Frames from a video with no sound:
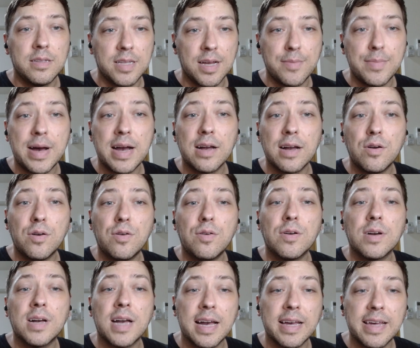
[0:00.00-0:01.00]
Tamago
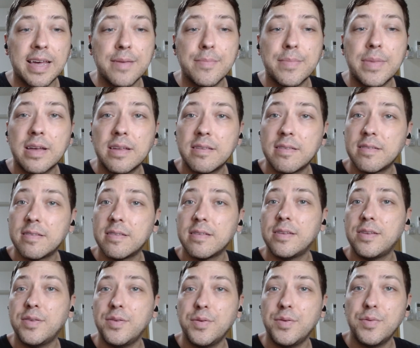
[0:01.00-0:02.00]
o kakemas
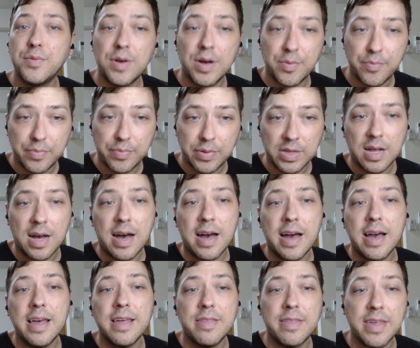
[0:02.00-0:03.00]
to
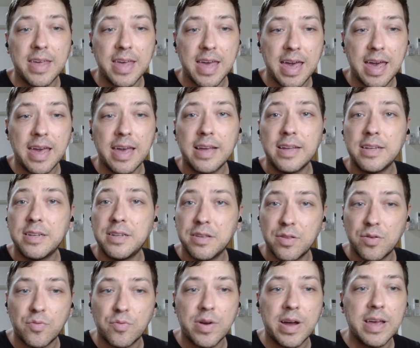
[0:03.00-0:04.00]
apply the egg to
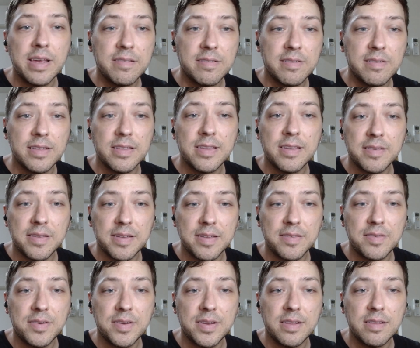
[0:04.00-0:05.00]
the rice in this
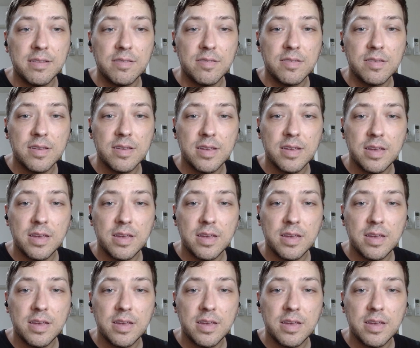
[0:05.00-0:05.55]
instance.